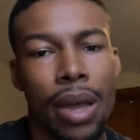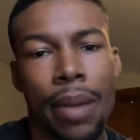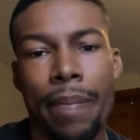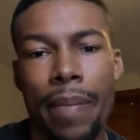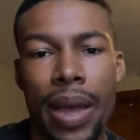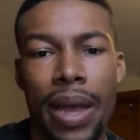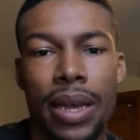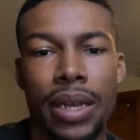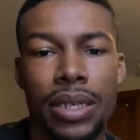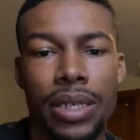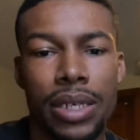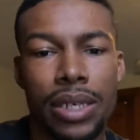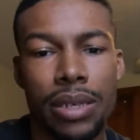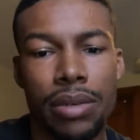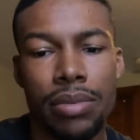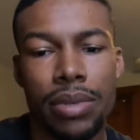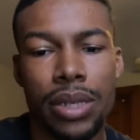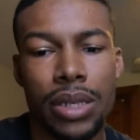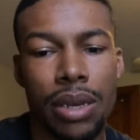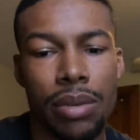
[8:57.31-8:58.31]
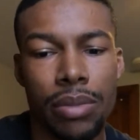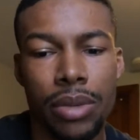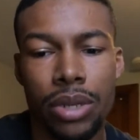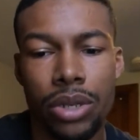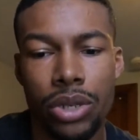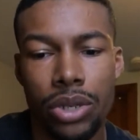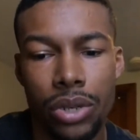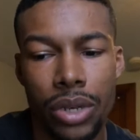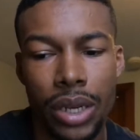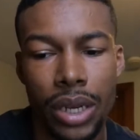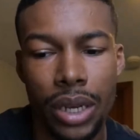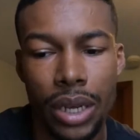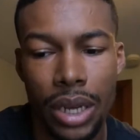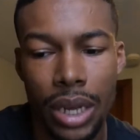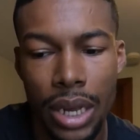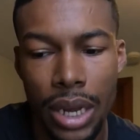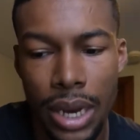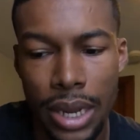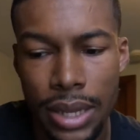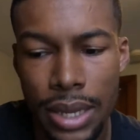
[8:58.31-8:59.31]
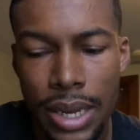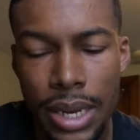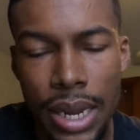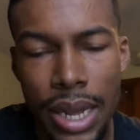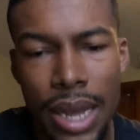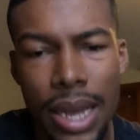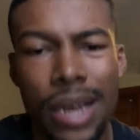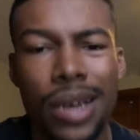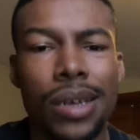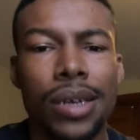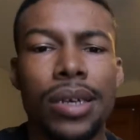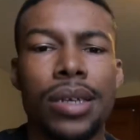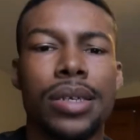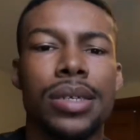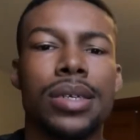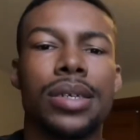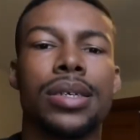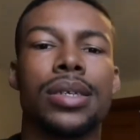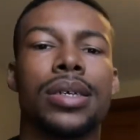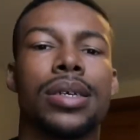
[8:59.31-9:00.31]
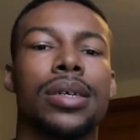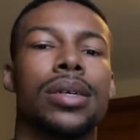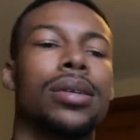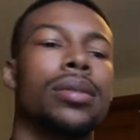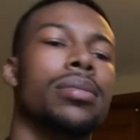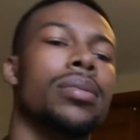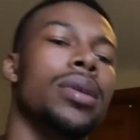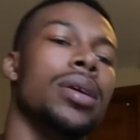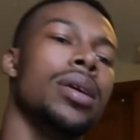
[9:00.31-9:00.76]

bag of chips, something to drink, and I think they had cookies this time.